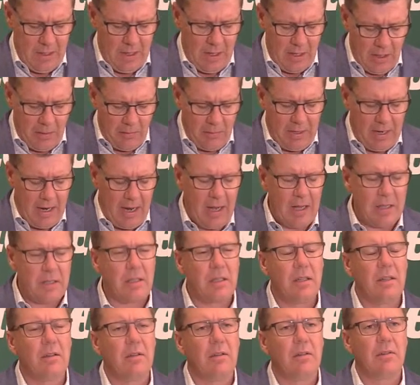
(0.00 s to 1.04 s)
And I would
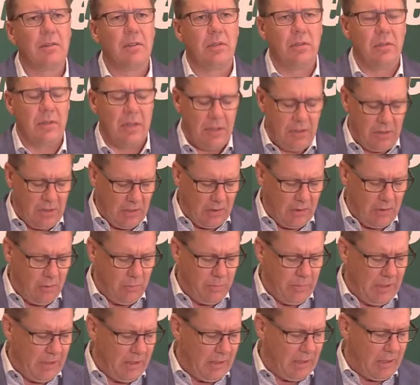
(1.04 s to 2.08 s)
ask you to
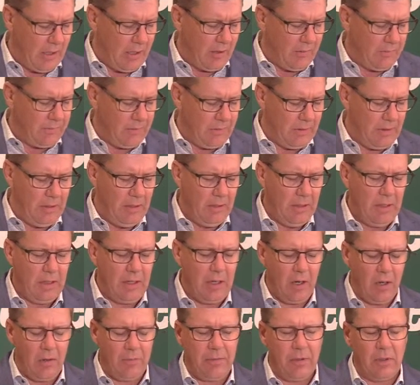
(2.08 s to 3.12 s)
continue being
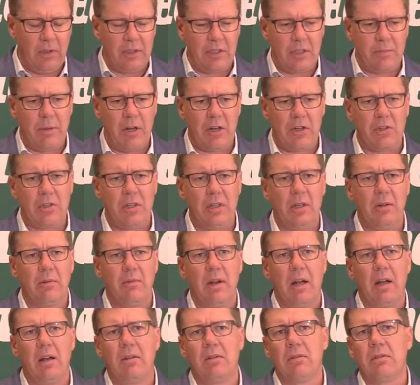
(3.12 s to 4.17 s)
careful, especially
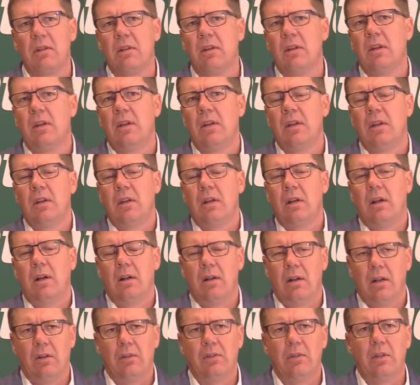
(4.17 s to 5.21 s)
around
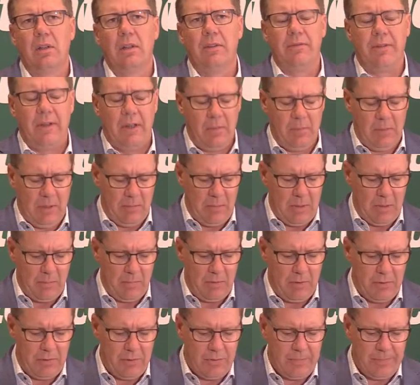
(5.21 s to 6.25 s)
our elderly family
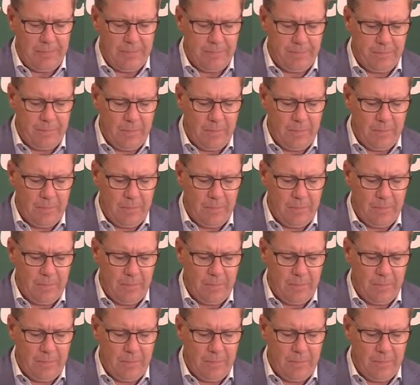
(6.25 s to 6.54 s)
members.